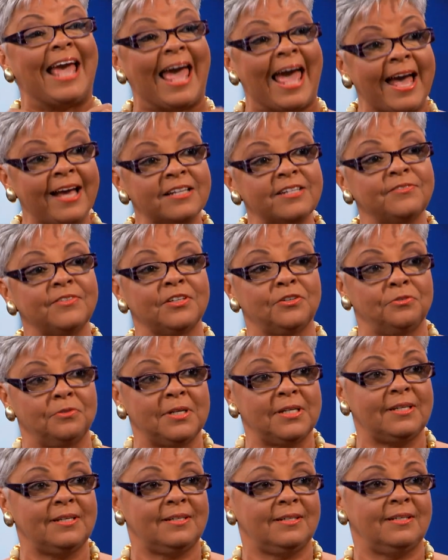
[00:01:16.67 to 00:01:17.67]
active
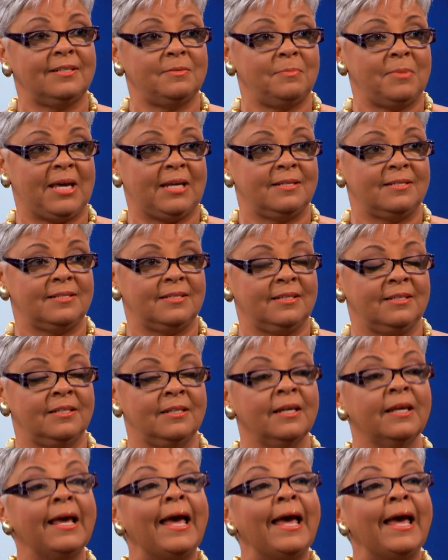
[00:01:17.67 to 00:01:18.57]
ingredient in the medicine